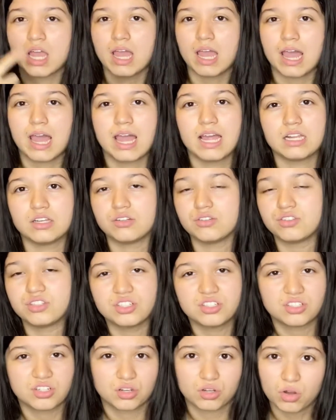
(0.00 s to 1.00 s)
and you
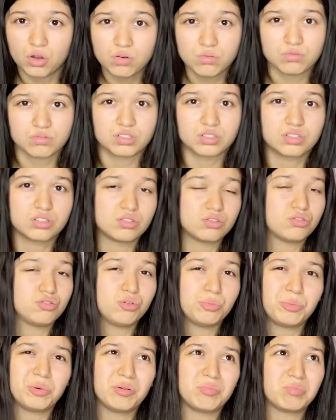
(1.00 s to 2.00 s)
just go
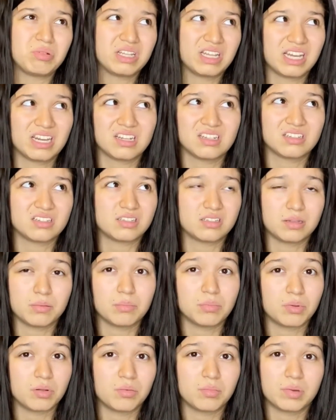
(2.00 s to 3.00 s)
super plain and
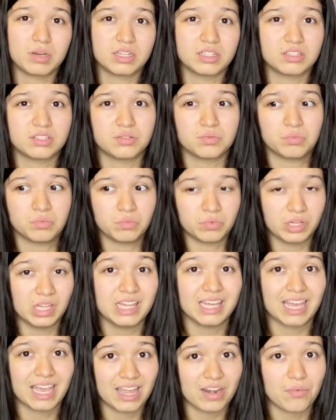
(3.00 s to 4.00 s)
simple, but it's
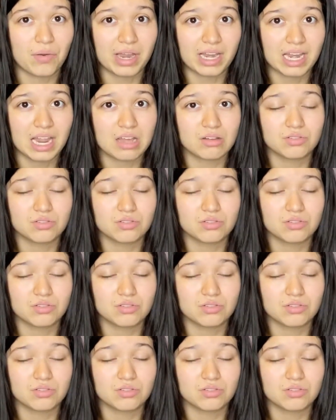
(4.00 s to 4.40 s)
really in right now.